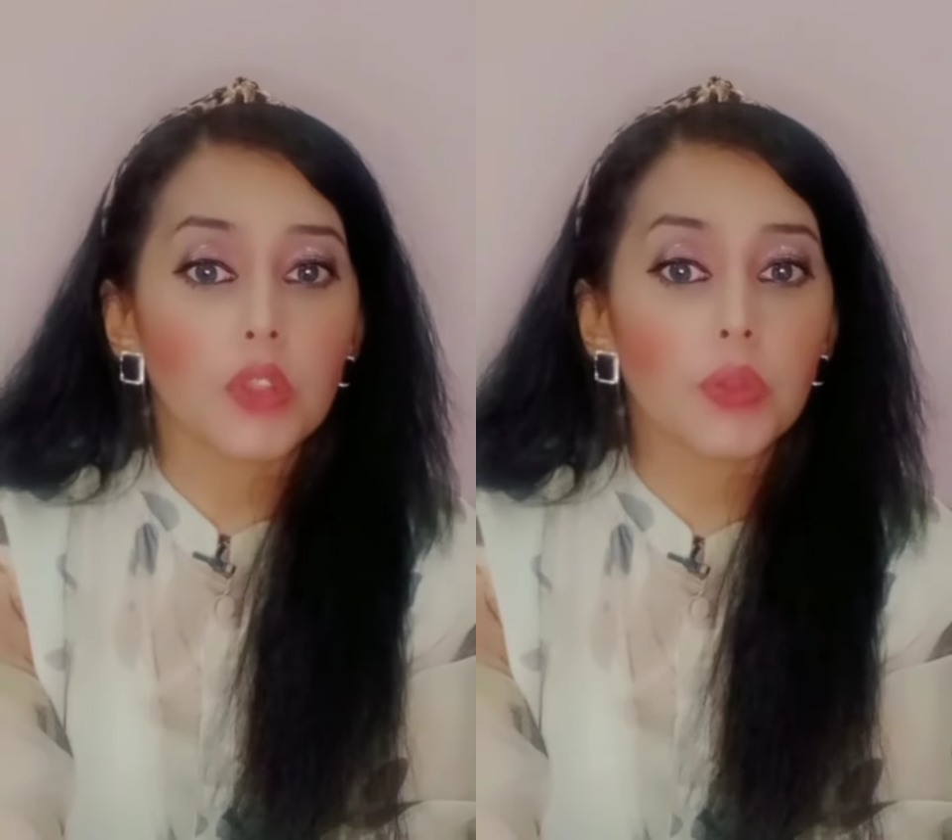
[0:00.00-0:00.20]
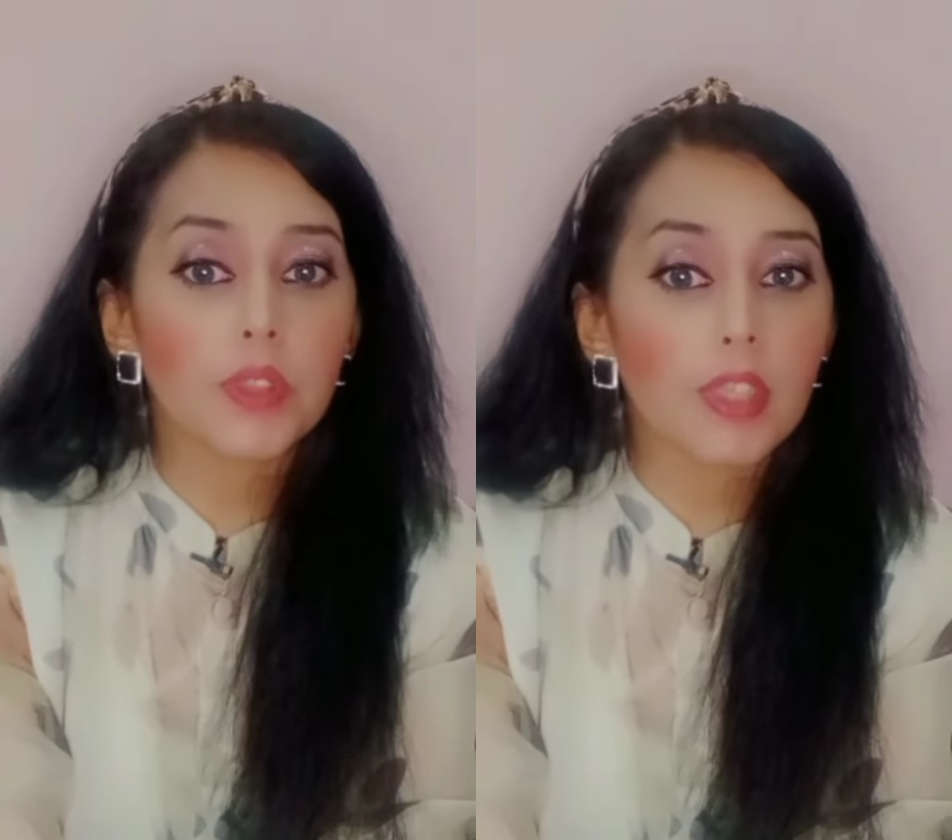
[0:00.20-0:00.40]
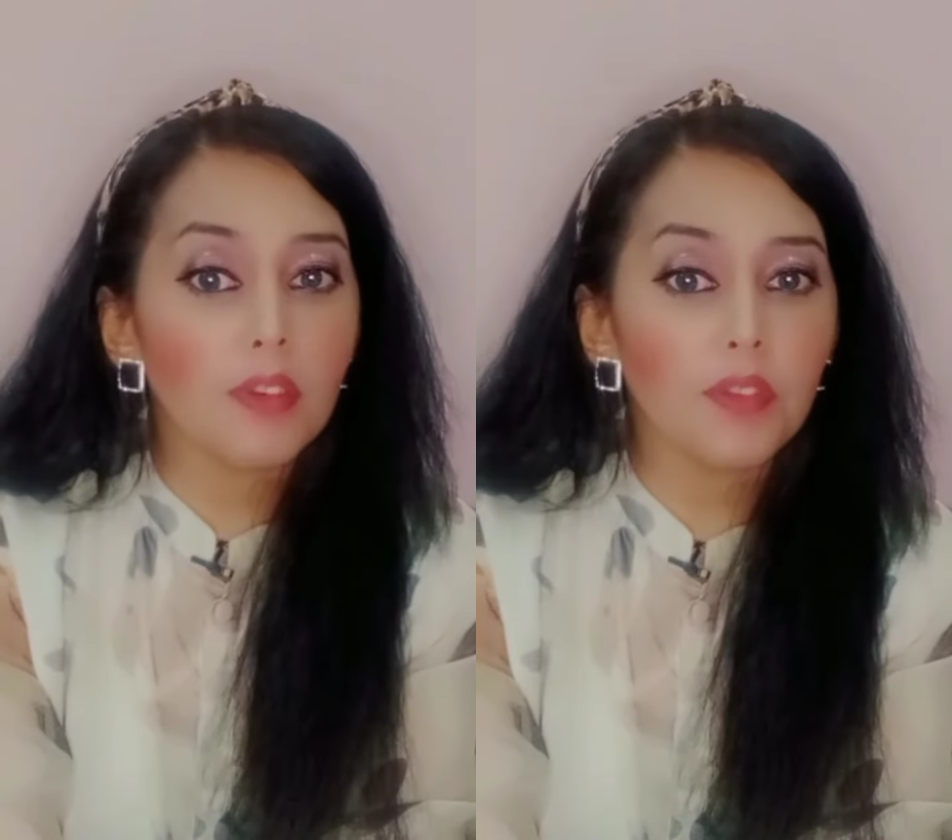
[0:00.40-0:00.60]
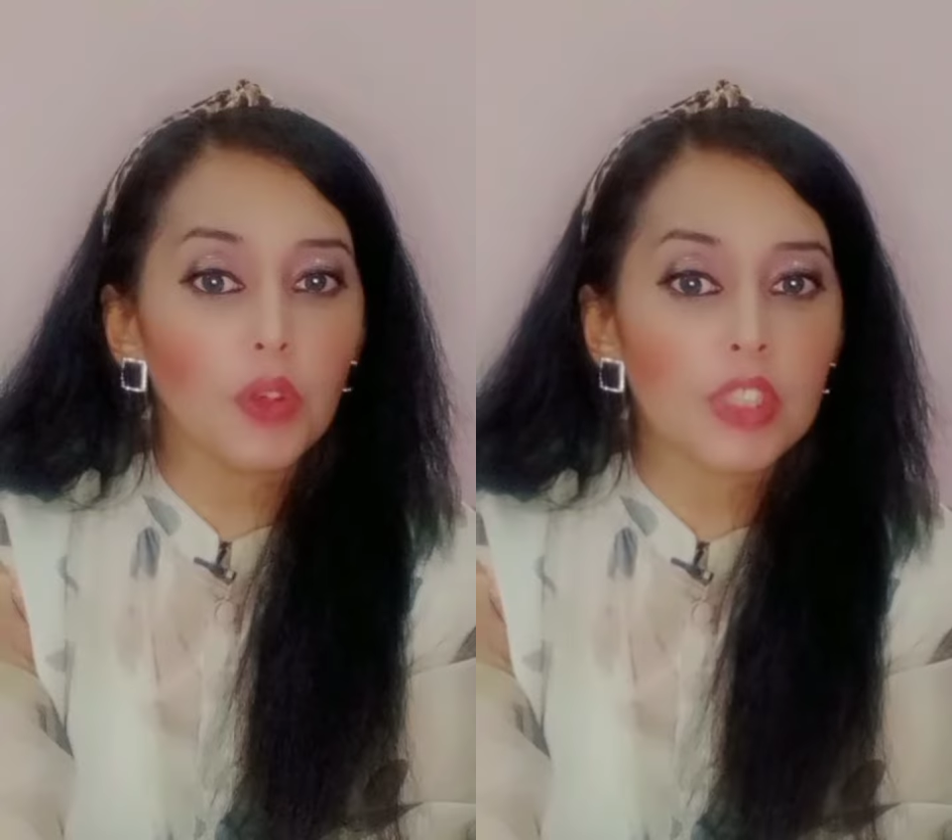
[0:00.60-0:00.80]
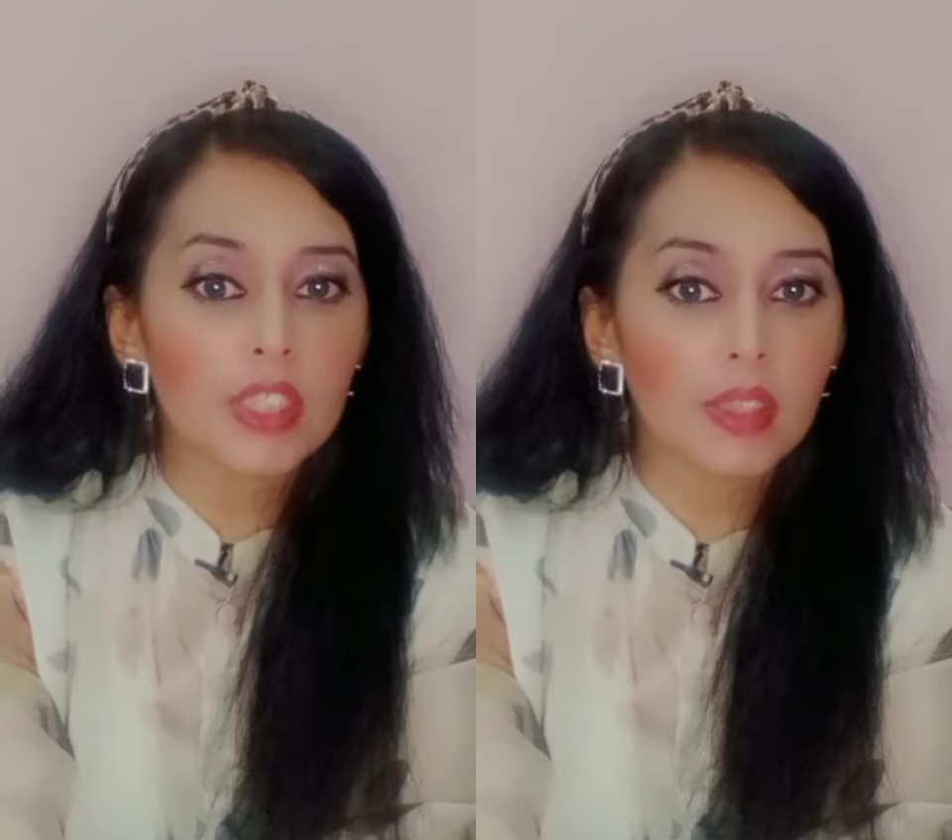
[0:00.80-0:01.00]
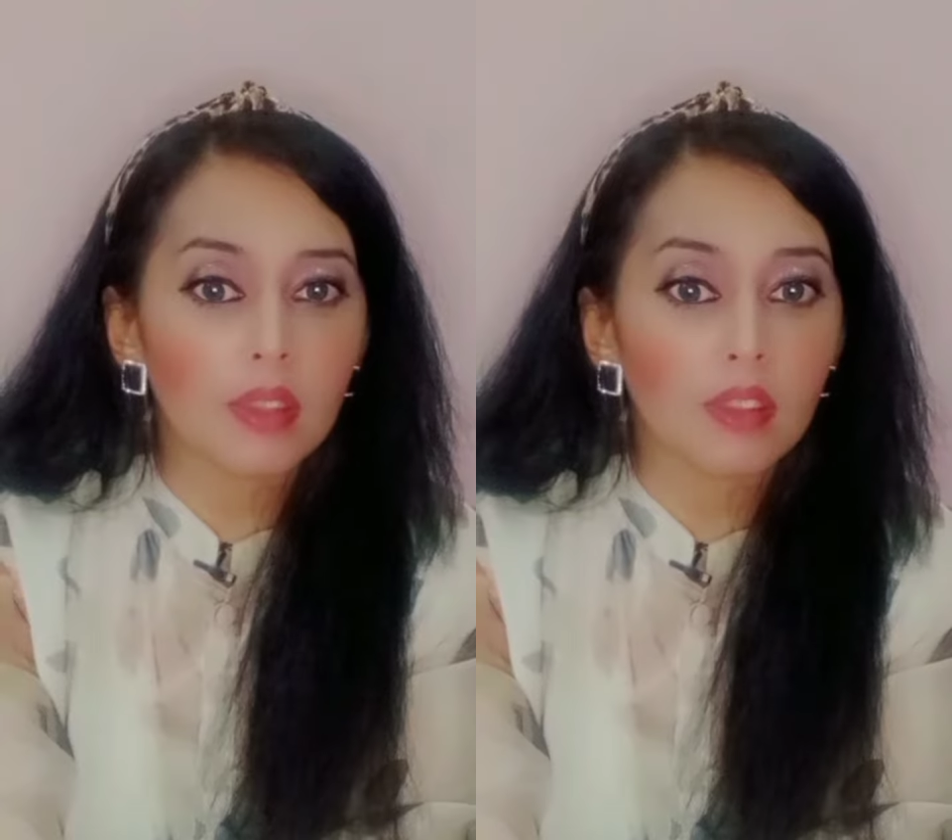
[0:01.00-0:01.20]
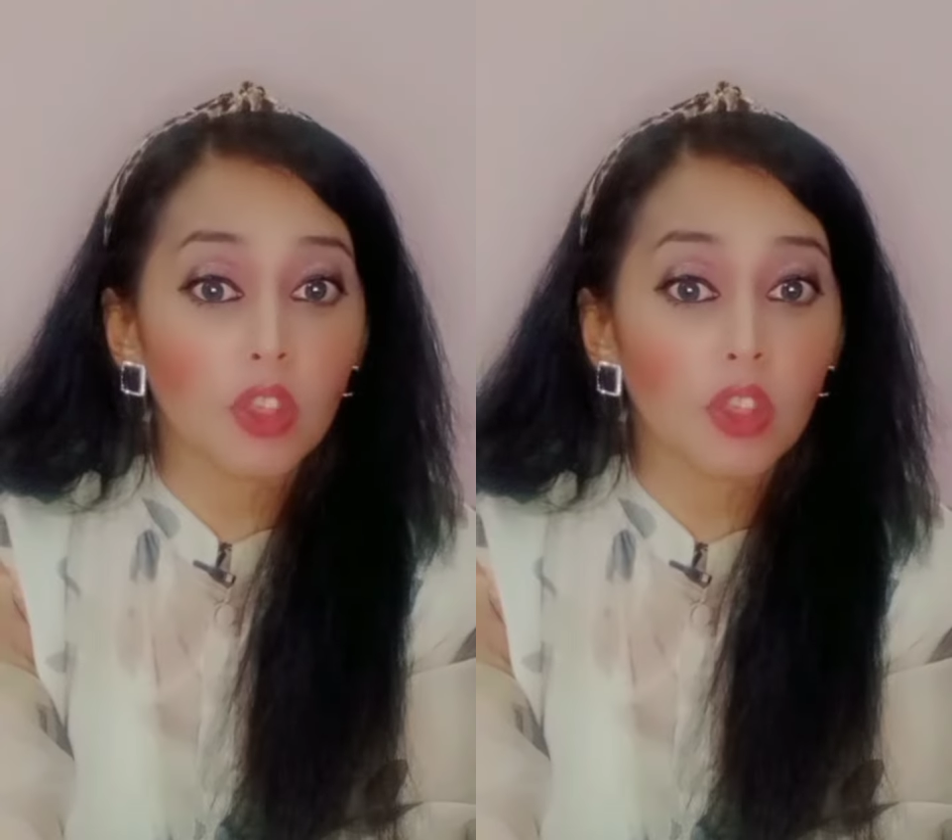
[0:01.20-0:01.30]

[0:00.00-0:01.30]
to serve your turn